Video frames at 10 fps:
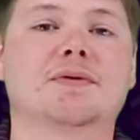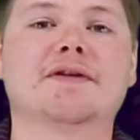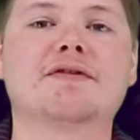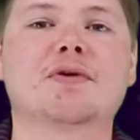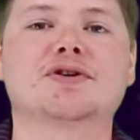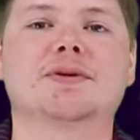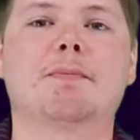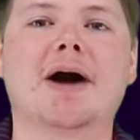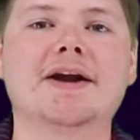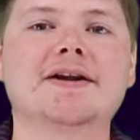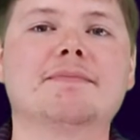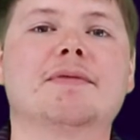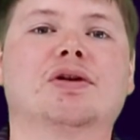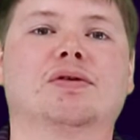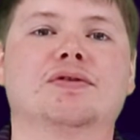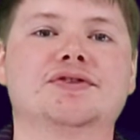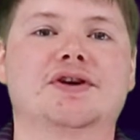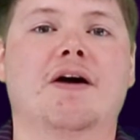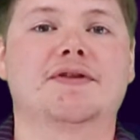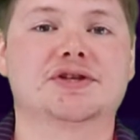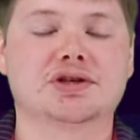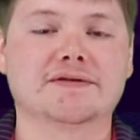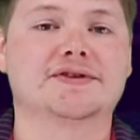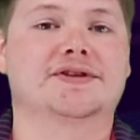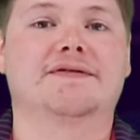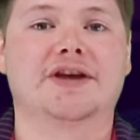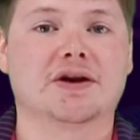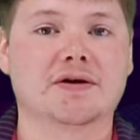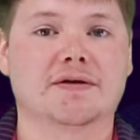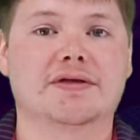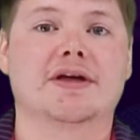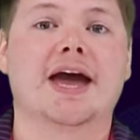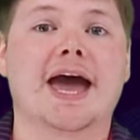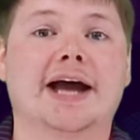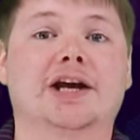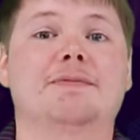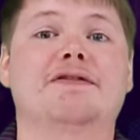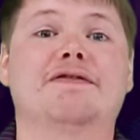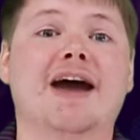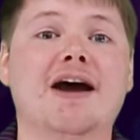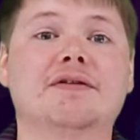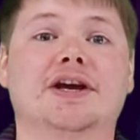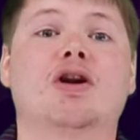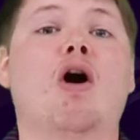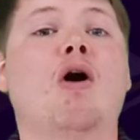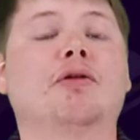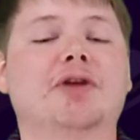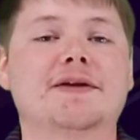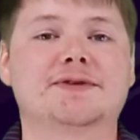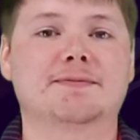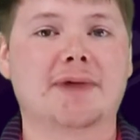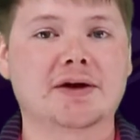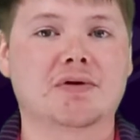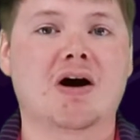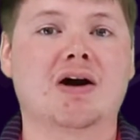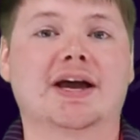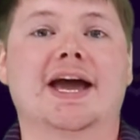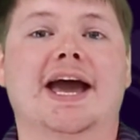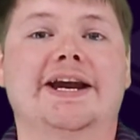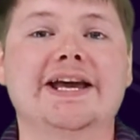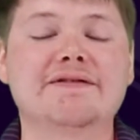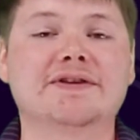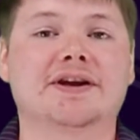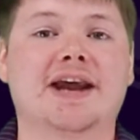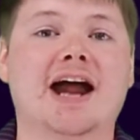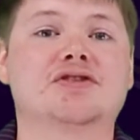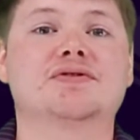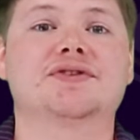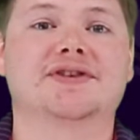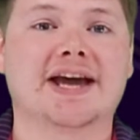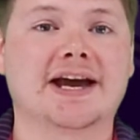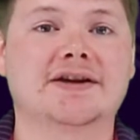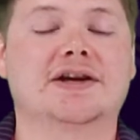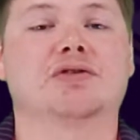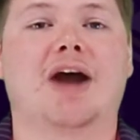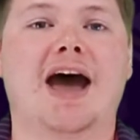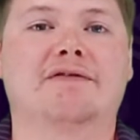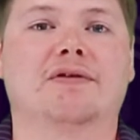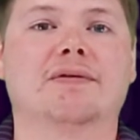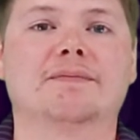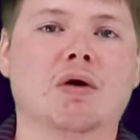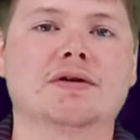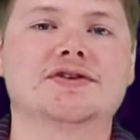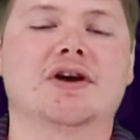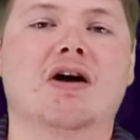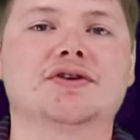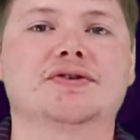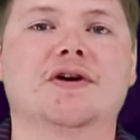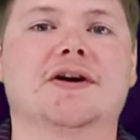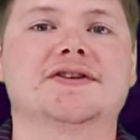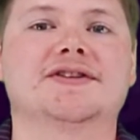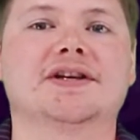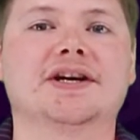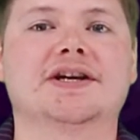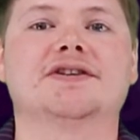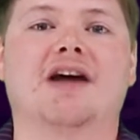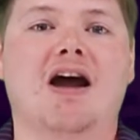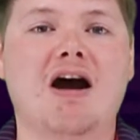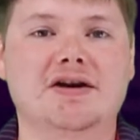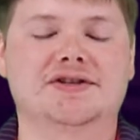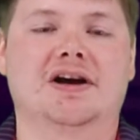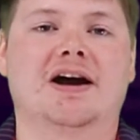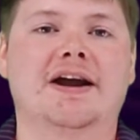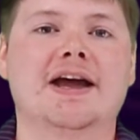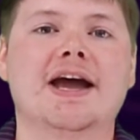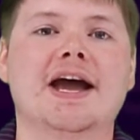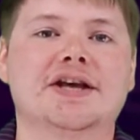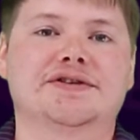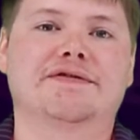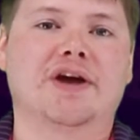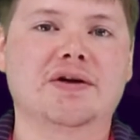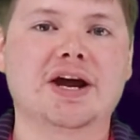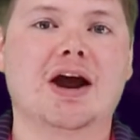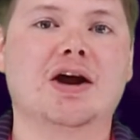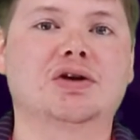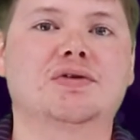one of the most abundant minerals on the surface of the earth, and can be found in all types of bedrock and even in natural sand and gravel. Quartz, also known as silicon dioxide, is a very hard